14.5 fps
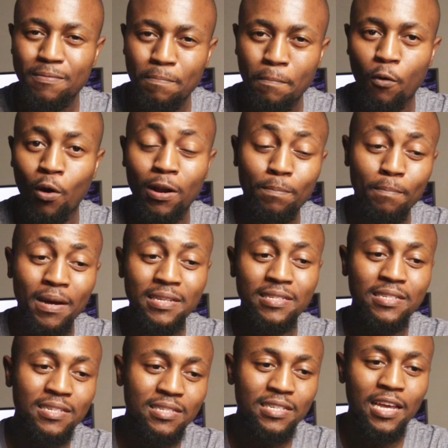what
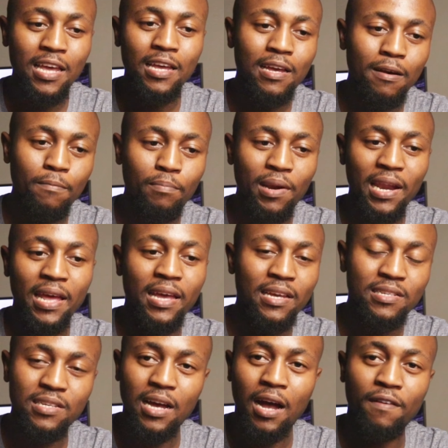must take
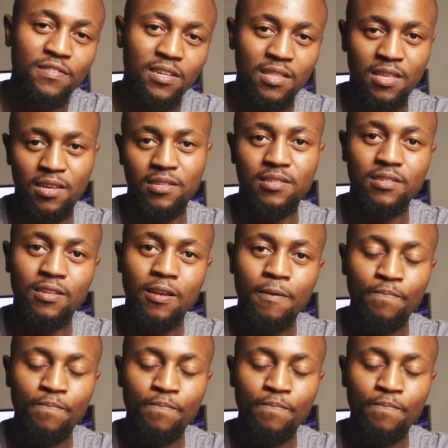place after this.